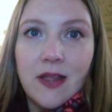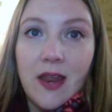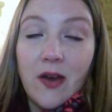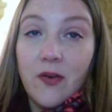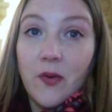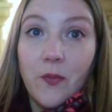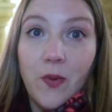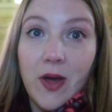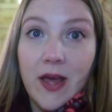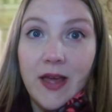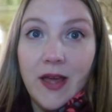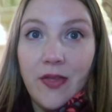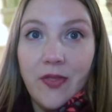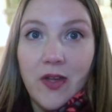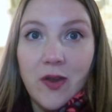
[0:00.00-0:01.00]
I don't know why.
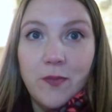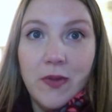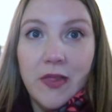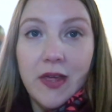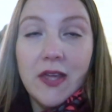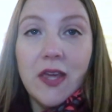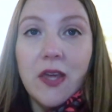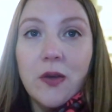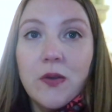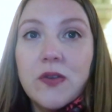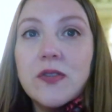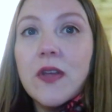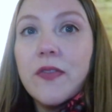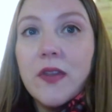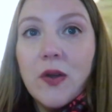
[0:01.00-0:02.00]
I thought it'd be like
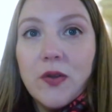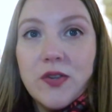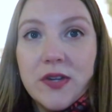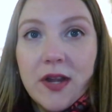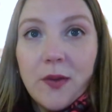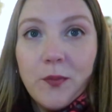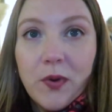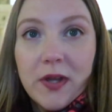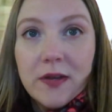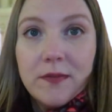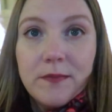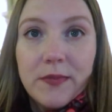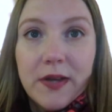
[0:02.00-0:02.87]
huge, like the Notre Dame one,